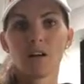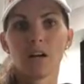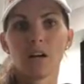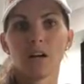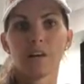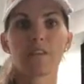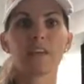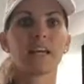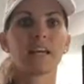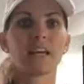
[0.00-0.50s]

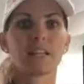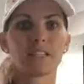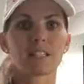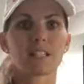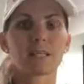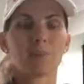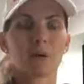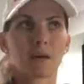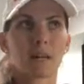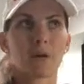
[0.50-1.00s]
And the kids,
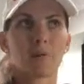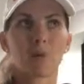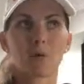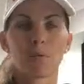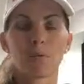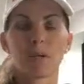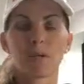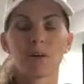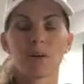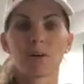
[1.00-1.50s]
depending on what
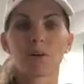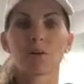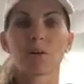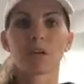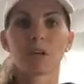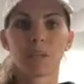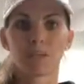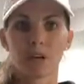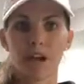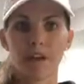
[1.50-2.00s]
we cook, will
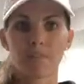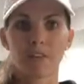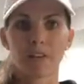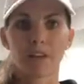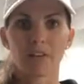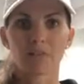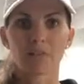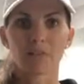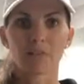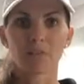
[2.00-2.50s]
either have the
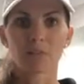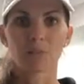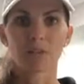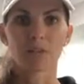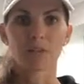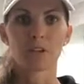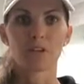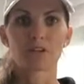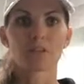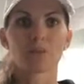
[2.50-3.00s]
leftovers
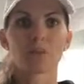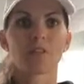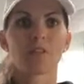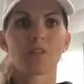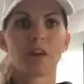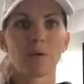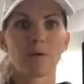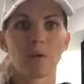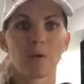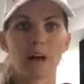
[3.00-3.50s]
with us, or
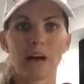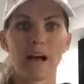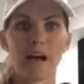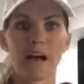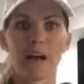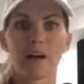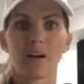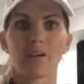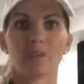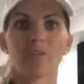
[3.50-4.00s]
they will
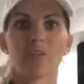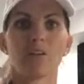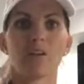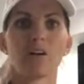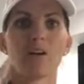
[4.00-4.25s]
have,